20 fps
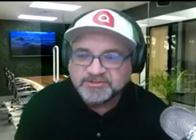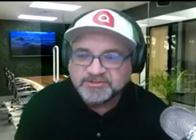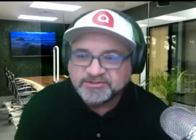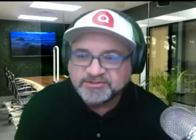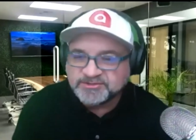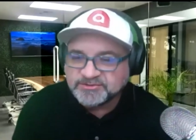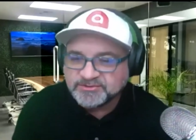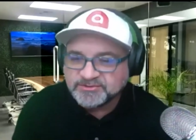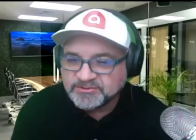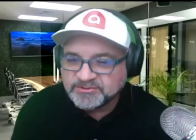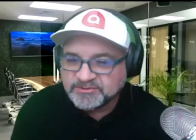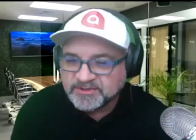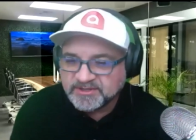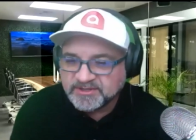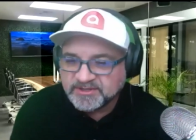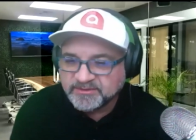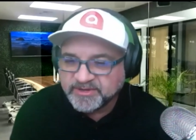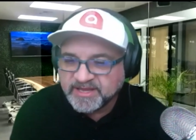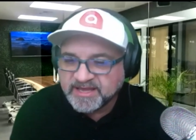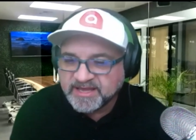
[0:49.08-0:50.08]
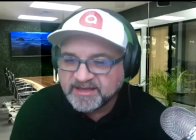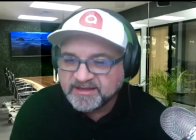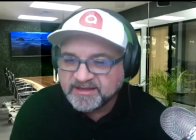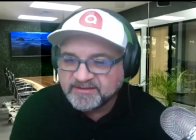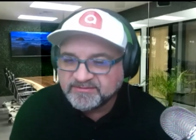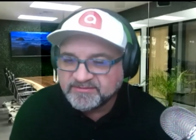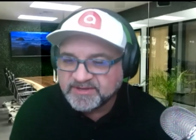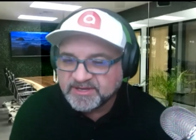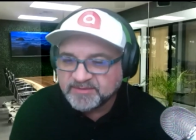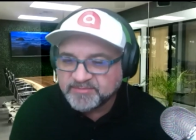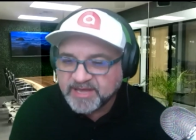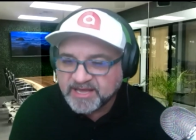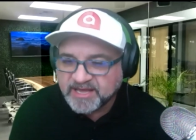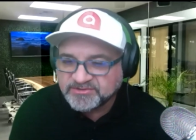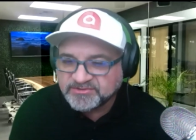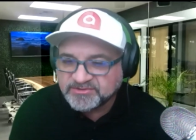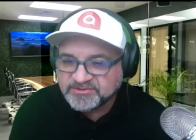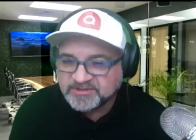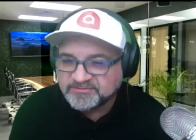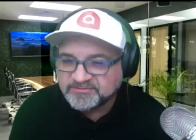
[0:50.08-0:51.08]
ado, uh, we have uh,
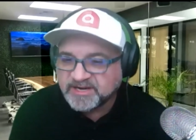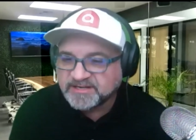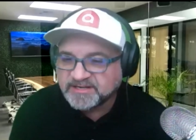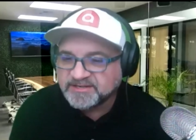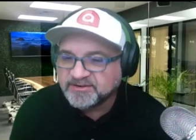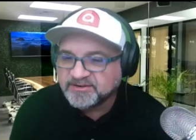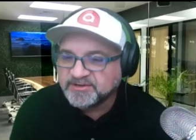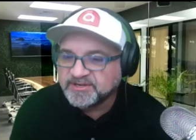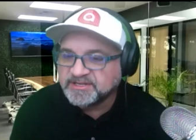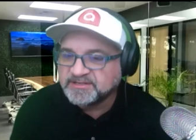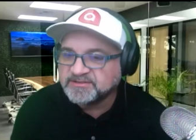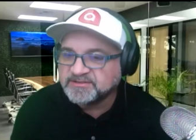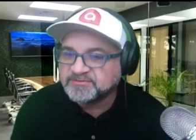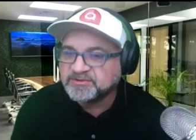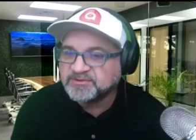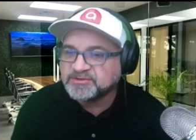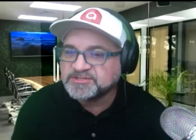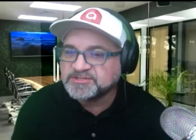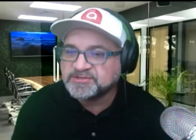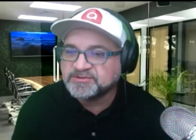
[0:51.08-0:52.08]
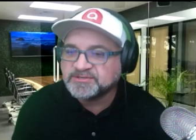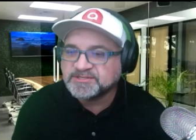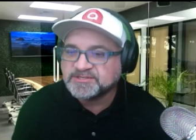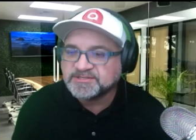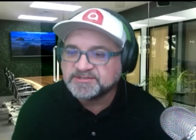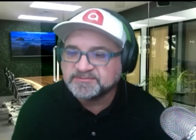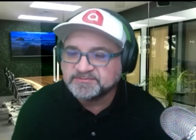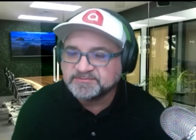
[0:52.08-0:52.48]
Patrick Frank. Go ahead, the floor is yours. All right,